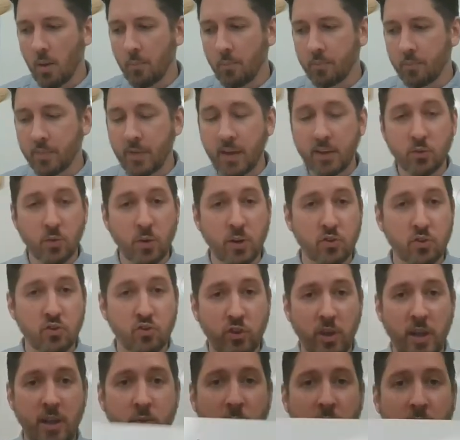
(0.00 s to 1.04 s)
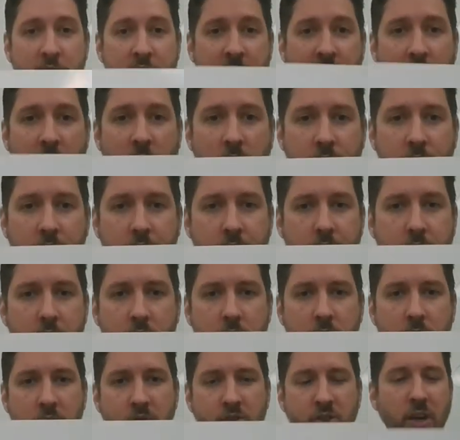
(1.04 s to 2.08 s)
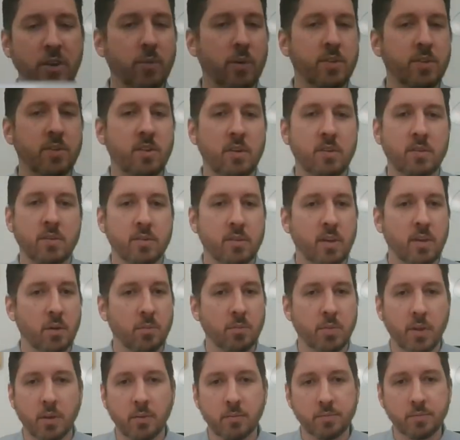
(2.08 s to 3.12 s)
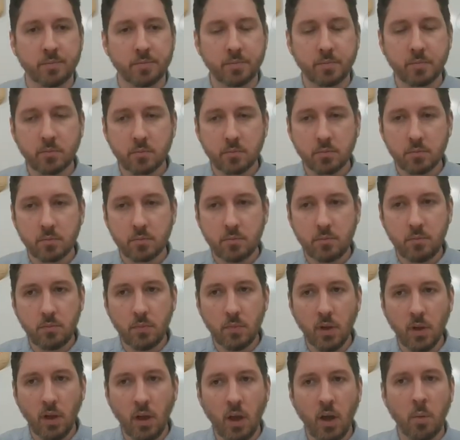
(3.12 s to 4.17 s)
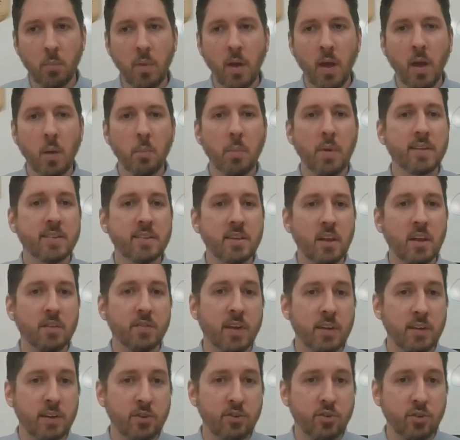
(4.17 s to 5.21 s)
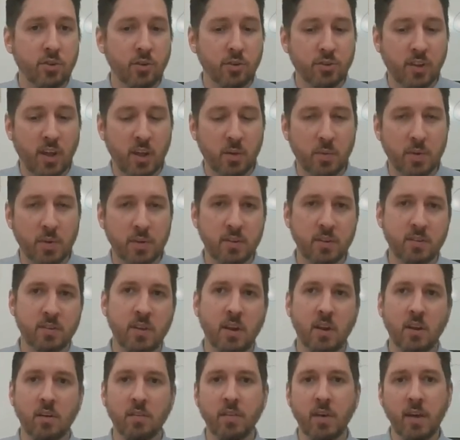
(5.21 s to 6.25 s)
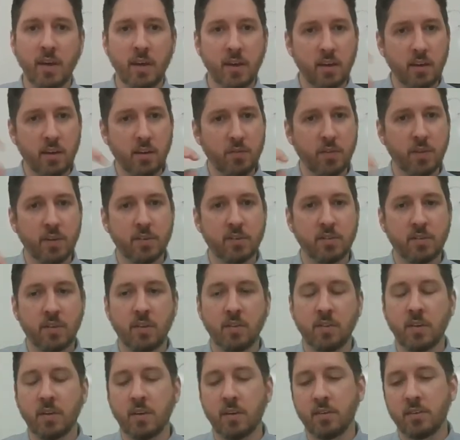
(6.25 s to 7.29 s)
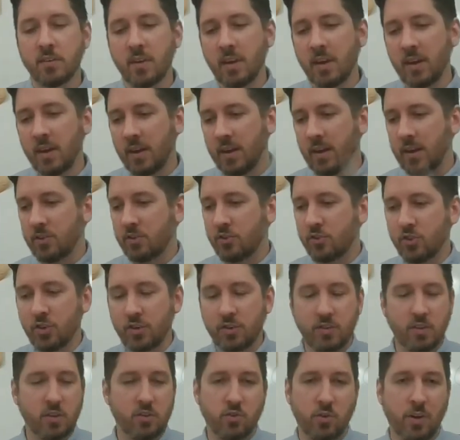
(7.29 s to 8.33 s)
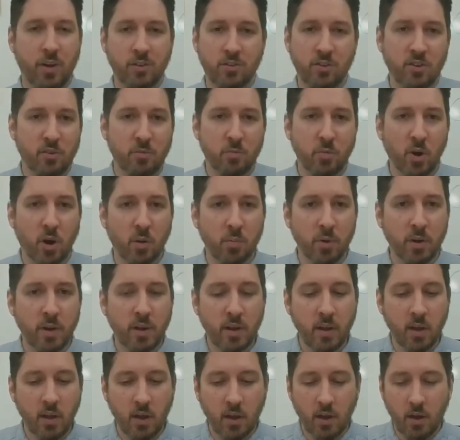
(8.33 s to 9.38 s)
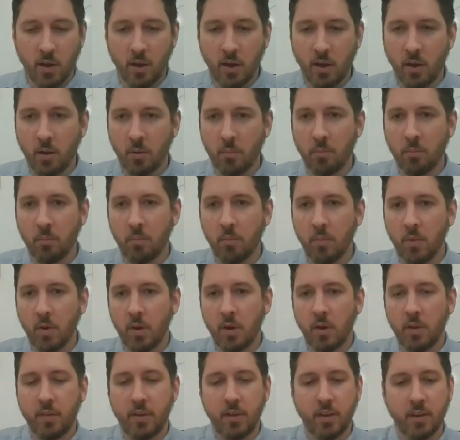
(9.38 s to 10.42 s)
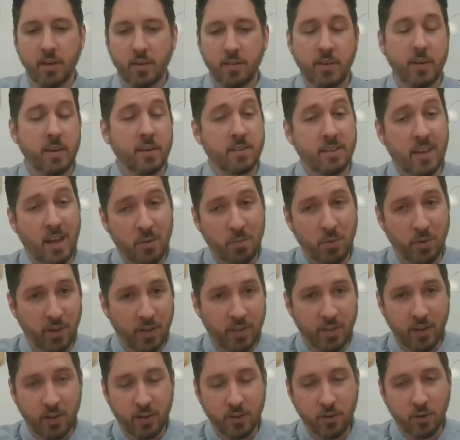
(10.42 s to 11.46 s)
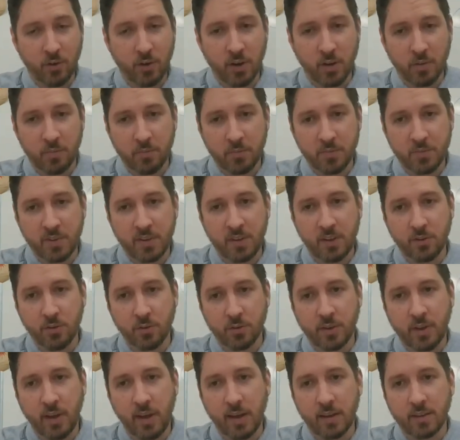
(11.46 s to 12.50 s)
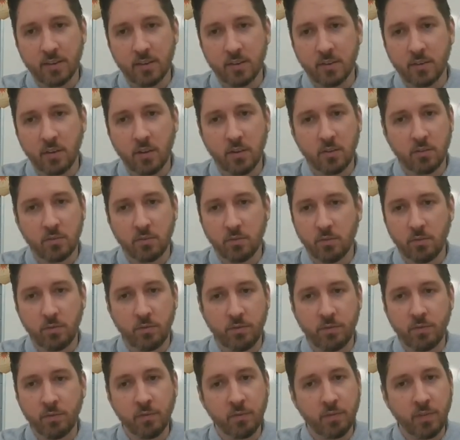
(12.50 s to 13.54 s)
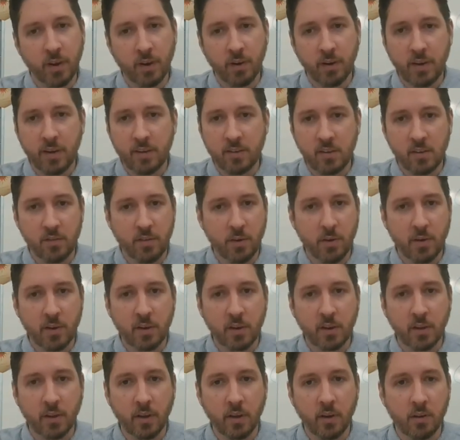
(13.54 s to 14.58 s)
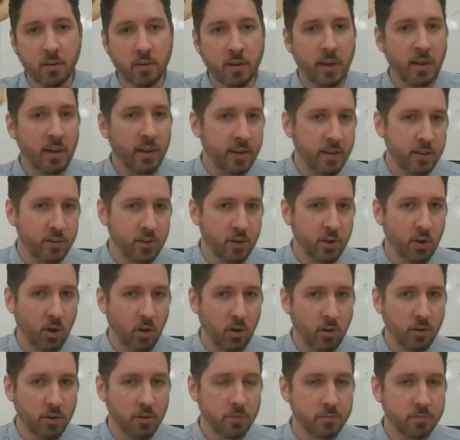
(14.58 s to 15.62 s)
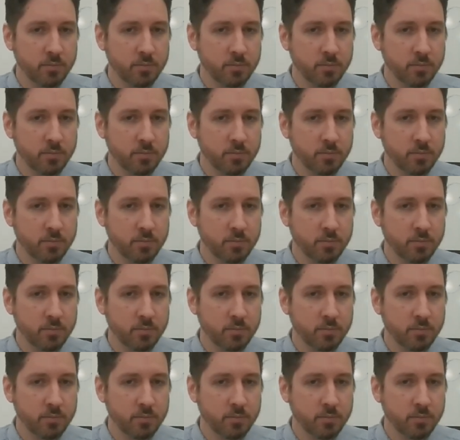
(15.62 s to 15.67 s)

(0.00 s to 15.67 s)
Next one is chain reasoning. Chain reasoning is the same thing. But instead of conditional statements, instead of if this, then this, it's just the transitive property. The example of it you're going to see in your text is very easy, very clear. Nellie is a dog.